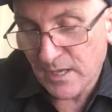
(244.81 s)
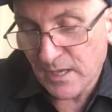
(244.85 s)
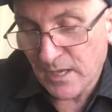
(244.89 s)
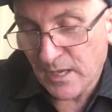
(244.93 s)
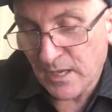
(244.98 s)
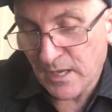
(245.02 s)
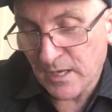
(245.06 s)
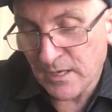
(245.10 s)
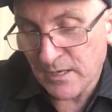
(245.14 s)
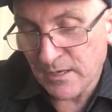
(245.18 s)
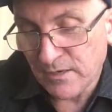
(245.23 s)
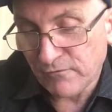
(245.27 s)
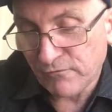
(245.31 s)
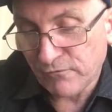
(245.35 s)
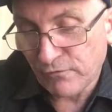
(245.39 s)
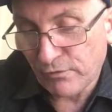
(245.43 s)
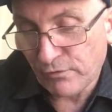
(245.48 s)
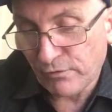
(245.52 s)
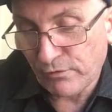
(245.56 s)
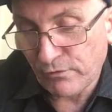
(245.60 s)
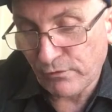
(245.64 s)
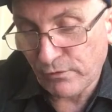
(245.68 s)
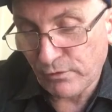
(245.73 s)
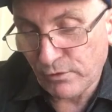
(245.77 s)
And for
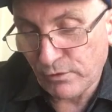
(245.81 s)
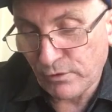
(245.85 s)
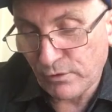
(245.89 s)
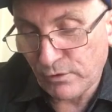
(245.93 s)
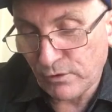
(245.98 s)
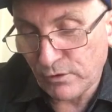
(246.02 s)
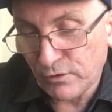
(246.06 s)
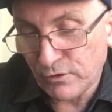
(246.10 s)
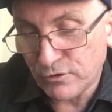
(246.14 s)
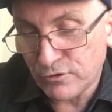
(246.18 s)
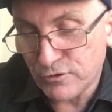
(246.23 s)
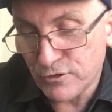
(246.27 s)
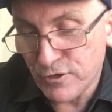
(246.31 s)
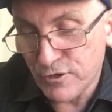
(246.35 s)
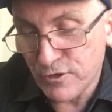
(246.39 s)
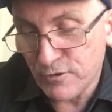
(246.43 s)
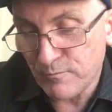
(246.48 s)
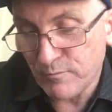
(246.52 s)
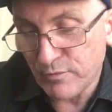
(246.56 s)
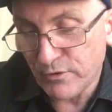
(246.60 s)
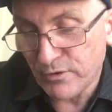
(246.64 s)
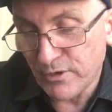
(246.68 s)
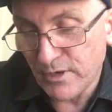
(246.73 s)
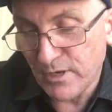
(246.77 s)
third,
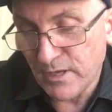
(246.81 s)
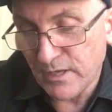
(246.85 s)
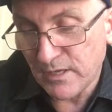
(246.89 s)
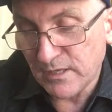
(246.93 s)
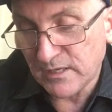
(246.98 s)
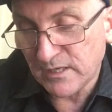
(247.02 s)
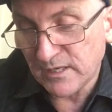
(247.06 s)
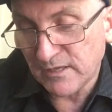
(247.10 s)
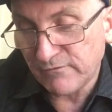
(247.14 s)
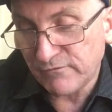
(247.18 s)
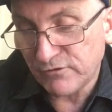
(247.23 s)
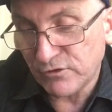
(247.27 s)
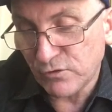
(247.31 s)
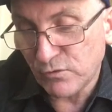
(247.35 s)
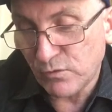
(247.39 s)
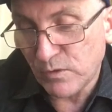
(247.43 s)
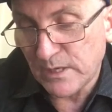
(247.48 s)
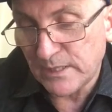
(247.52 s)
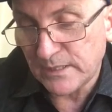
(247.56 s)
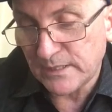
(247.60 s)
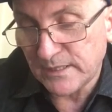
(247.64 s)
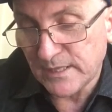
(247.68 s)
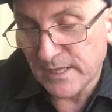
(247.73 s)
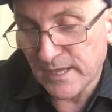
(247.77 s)
Turnberry, 11 to
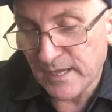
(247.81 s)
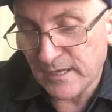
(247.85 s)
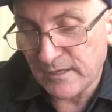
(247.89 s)
1.